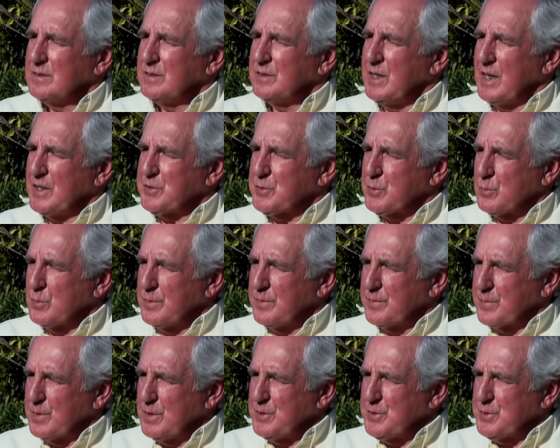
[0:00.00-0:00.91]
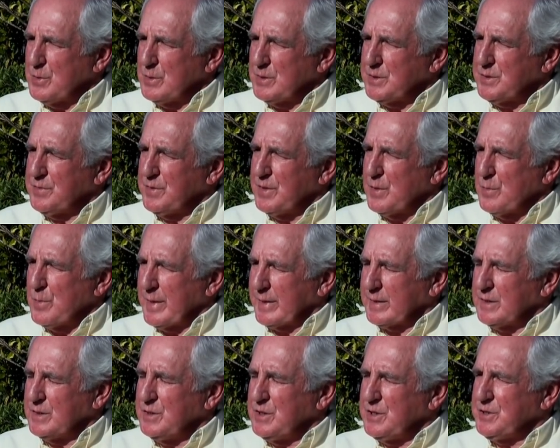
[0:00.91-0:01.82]
natural refrigerants for their air
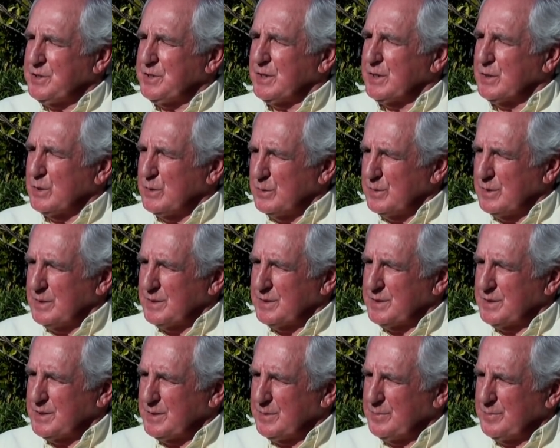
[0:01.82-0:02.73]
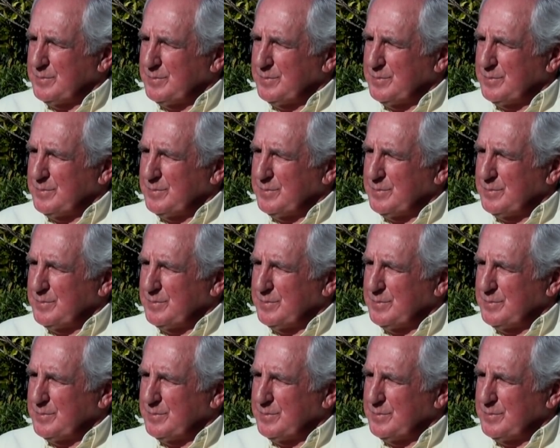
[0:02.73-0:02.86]
conditioning units.